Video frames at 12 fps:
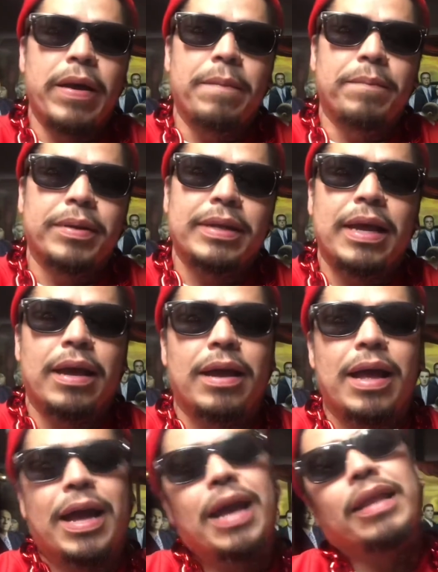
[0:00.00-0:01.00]
But yeah,
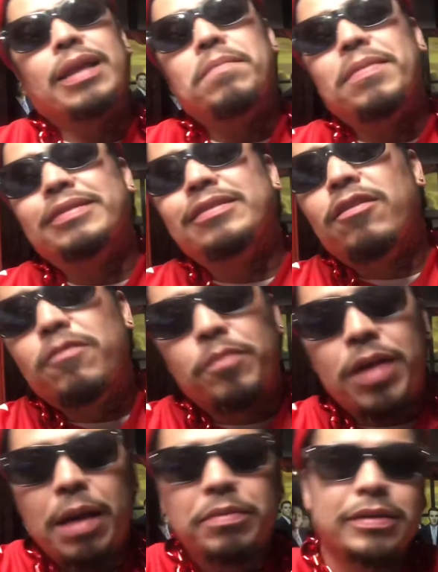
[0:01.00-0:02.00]
I got to give myself
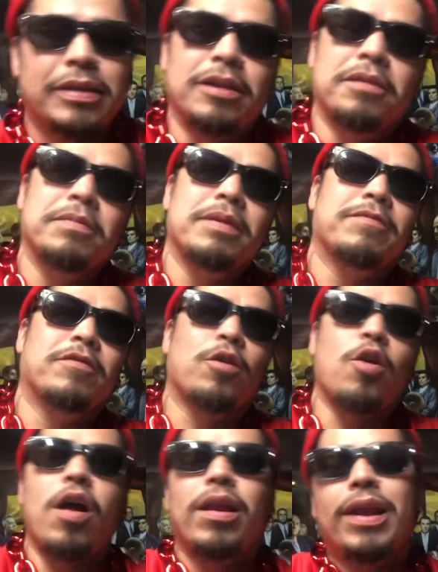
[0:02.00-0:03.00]
props, you know what I mean, for
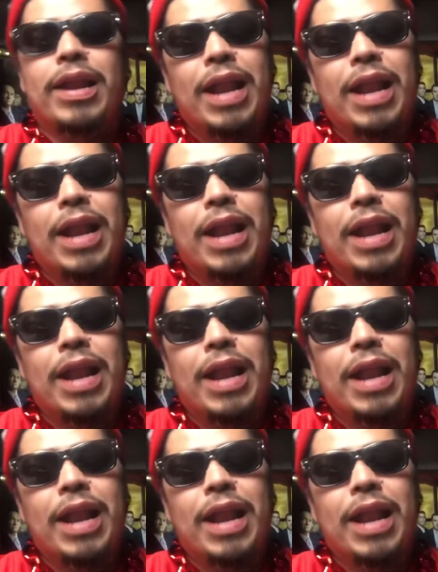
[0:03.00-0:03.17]
calling it